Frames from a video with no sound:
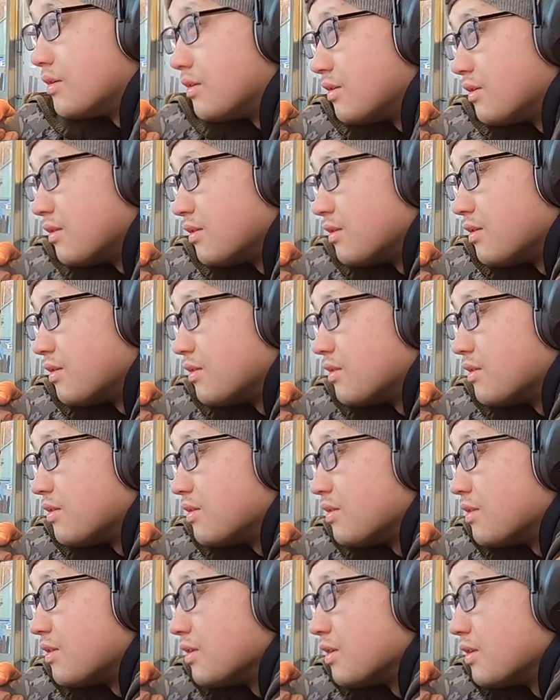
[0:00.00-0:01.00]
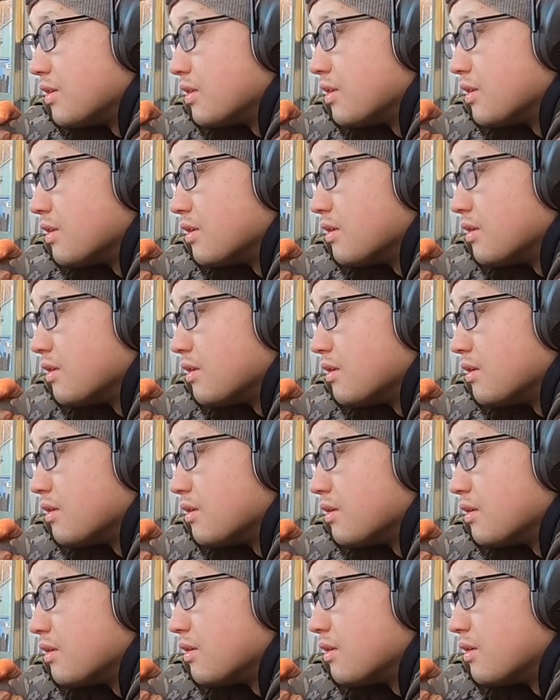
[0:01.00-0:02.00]

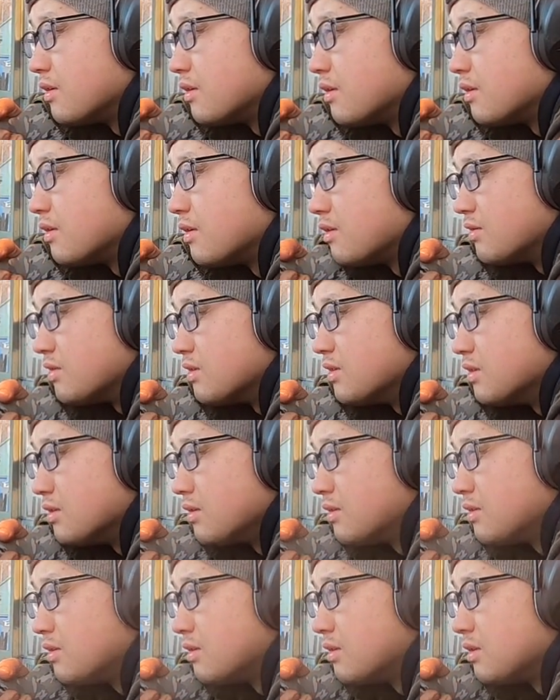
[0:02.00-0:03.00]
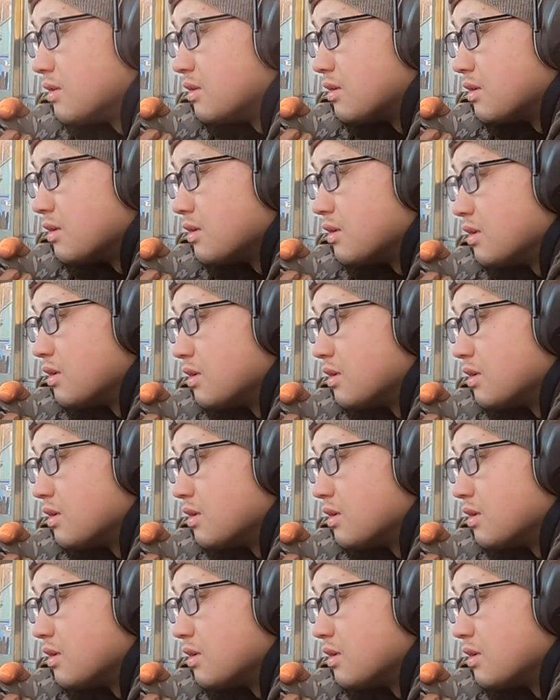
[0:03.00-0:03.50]
Nobody speaks.